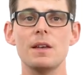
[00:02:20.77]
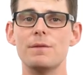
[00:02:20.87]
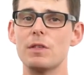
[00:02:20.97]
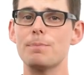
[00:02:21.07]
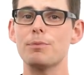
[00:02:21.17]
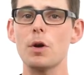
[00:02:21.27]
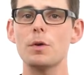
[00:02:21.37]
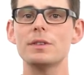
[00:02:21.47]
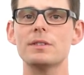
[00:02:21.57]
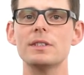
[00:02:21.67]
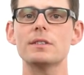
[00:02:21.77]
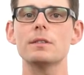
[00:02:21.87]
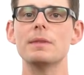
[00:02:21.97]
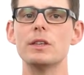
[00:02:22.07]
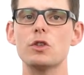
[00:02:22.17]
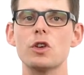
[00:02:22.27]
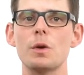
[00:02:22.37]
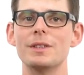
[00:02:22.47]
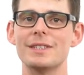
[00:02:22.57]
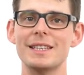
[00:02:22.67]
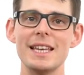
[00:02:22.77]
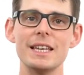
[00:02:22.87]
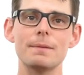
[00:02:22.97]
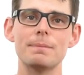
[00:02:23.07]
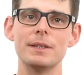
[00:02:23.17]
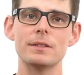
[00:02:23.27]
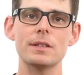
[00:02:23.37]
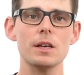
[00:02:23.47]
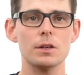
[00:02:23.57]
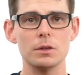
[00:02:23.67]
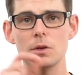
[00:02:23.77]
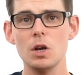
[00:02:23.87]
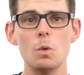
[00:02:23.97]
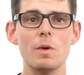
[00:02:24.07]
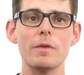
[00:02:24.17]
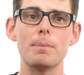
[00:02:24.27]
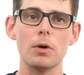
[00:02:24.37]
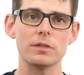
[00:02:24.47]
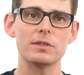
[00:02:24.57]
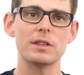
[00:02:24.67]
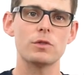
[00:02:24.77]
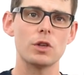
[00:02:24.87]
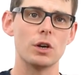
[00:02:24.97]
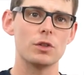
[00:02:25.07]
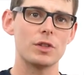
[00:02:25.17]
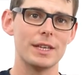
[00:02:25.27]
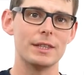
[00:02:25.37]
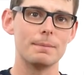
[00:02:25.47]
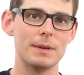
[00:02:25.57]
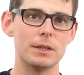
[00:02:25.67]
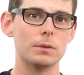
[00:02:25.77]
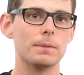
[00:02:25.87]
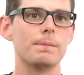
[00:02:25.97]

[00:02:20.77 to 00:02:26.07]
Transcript: This broken system is shown as an incomplete circle with a positive charge in the middle.